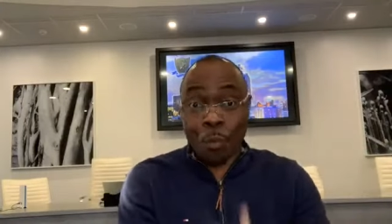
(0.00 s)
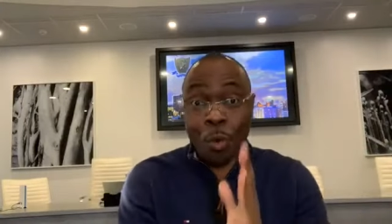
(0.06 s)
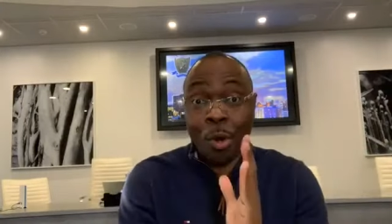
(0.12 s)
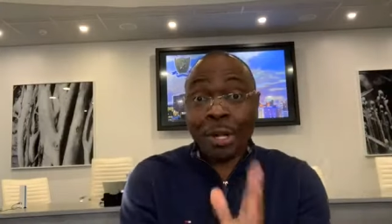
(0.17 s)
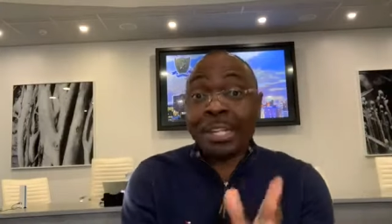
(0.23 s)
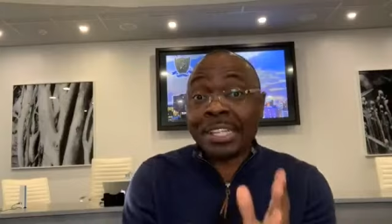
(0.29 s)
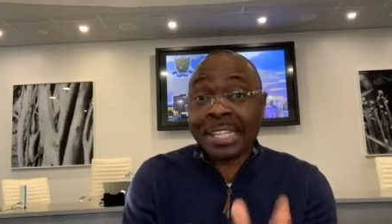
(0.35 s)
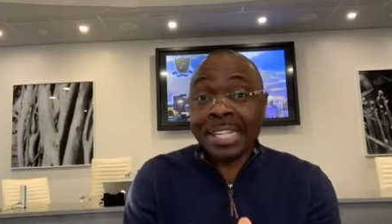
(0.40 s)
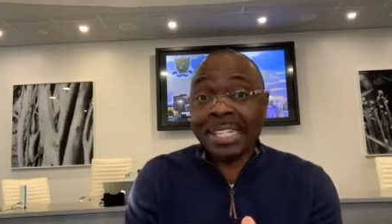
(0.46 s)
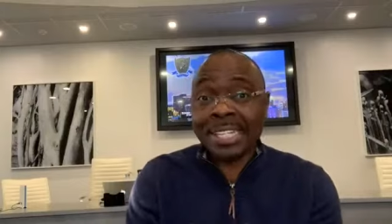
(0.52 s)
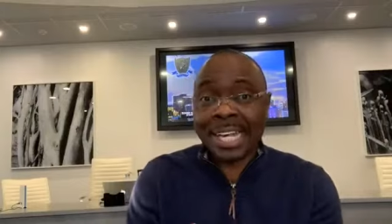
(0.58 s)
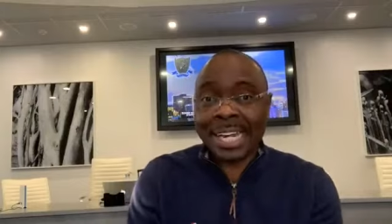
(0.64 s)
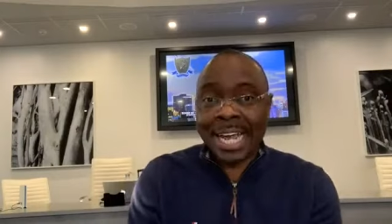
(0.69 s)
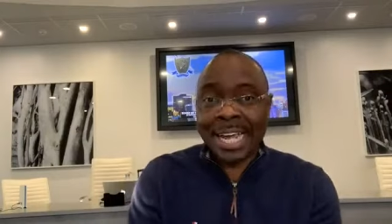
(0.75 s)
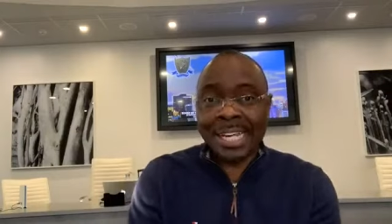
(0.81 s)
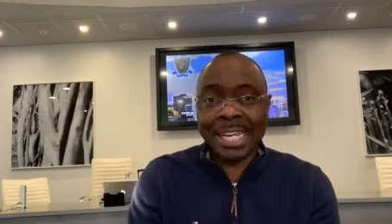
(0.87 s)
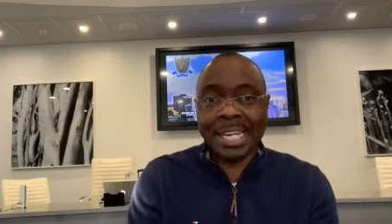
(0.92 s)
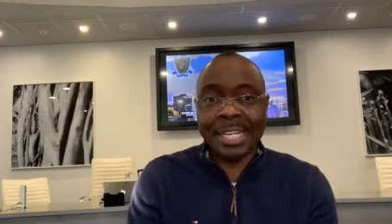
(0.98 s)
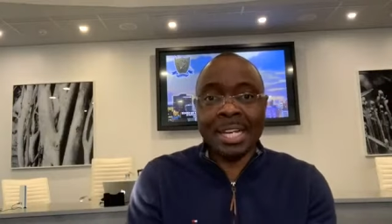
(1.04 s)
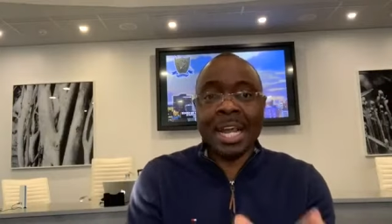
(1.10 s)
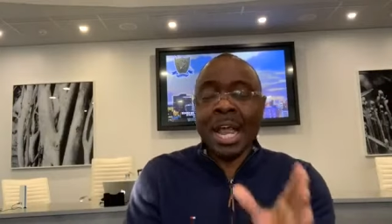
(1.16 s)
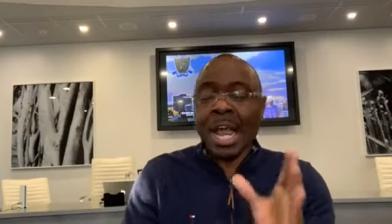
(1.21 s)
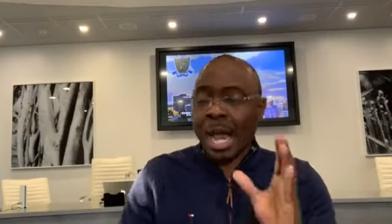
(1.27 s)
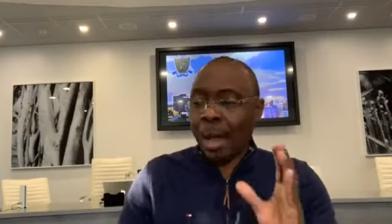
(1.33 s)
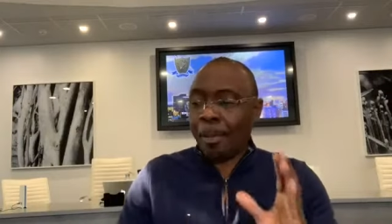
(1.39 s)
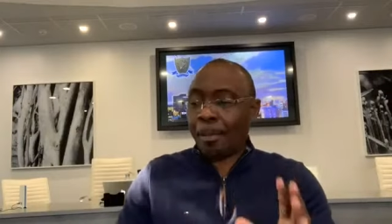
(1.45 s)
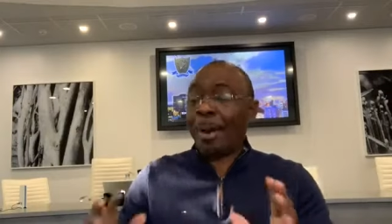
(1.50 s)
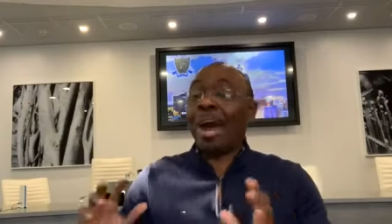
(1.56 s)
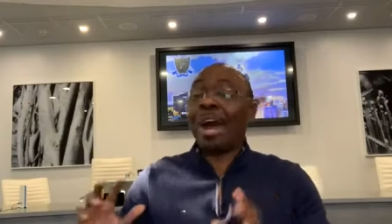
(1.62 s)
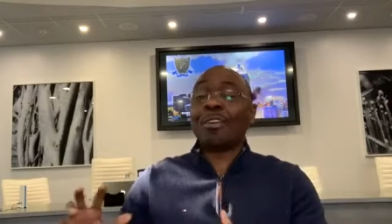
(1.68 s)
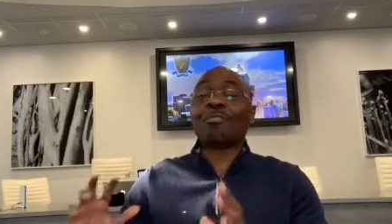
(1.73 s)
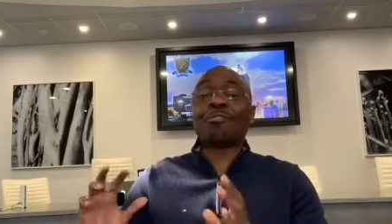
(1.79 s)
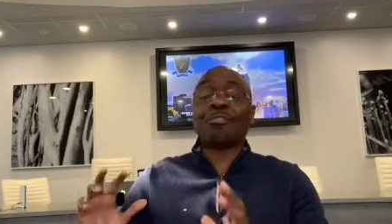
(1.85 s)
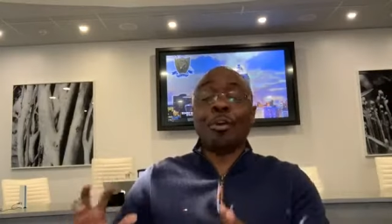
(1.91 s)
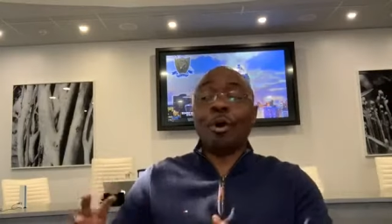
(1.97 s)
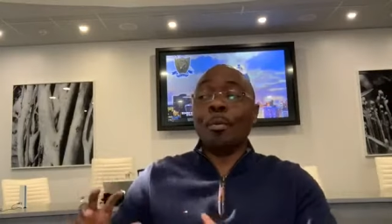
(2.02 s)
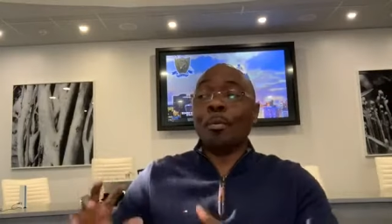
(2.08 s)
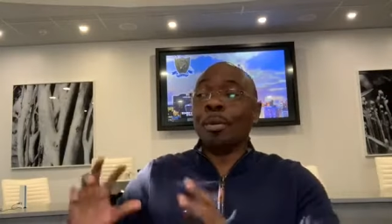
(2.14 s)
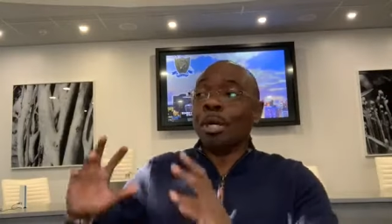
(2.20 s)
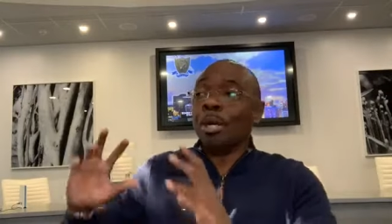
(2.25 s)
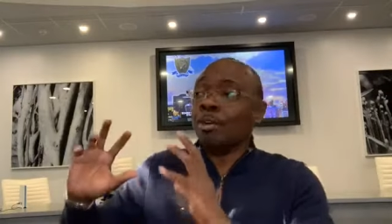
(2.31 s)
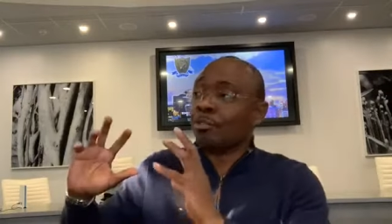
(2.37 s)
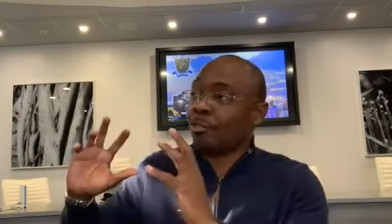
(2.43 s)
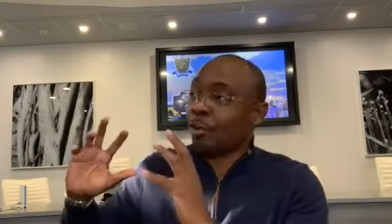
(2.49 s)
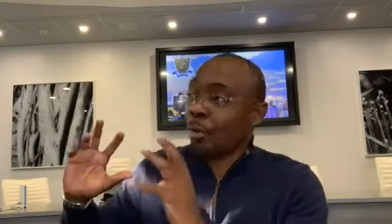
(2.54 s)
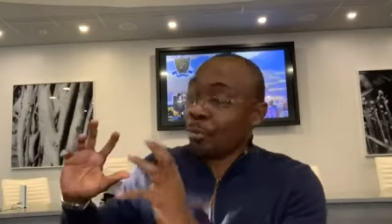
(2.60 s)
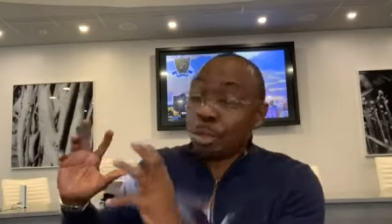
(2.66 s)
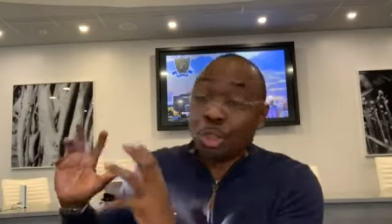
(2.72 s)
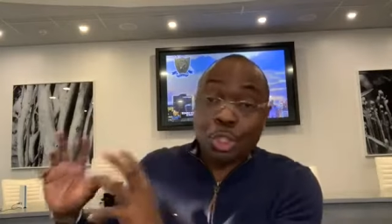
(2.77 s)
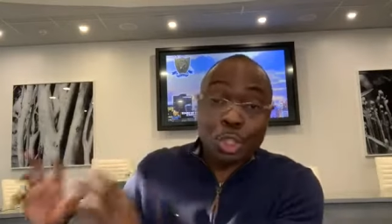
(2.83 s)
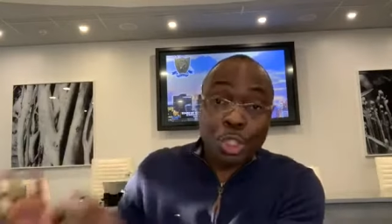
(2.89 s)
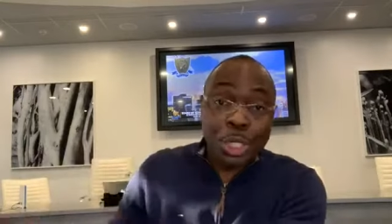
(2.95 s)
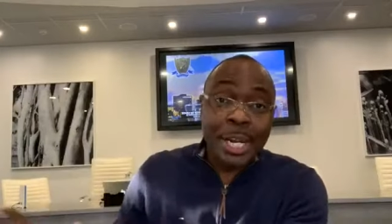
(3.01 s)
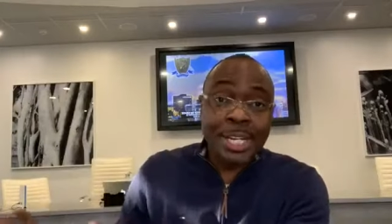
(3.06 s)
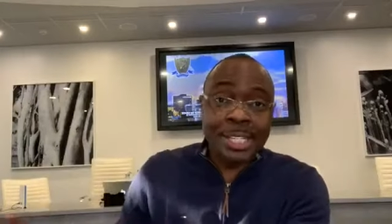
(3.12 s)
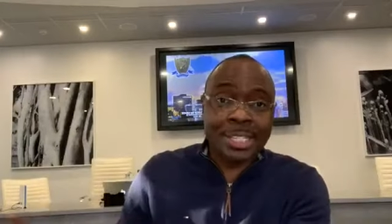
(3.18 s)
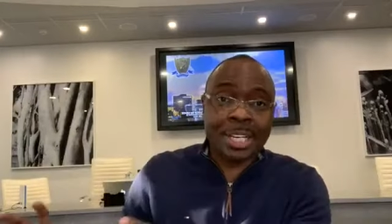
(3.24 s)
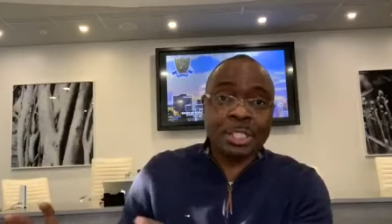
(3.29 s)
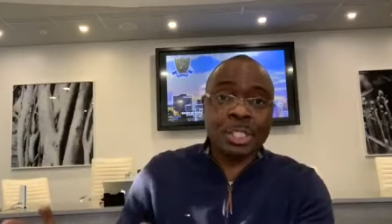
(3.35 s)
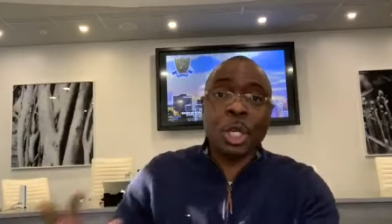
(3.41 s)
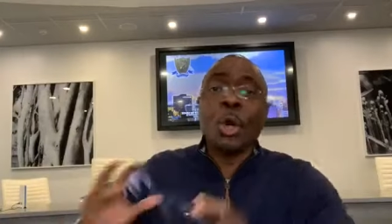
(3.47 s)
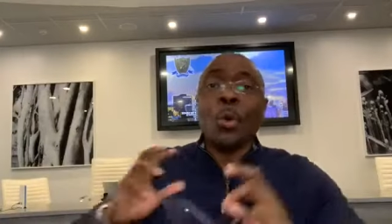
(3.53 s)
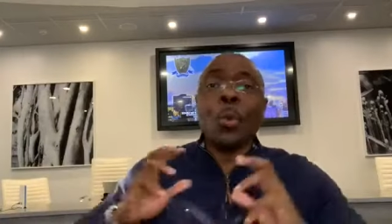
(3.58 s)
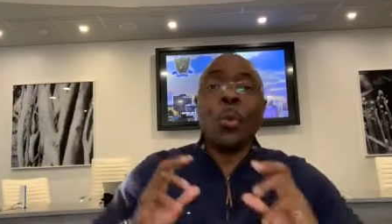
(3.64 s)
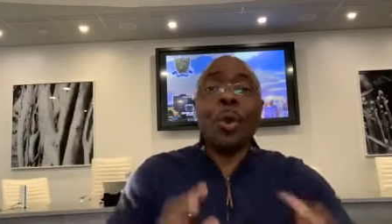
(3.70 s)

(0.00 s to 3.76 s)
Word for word: One thing that I need, apart from, from Jesus,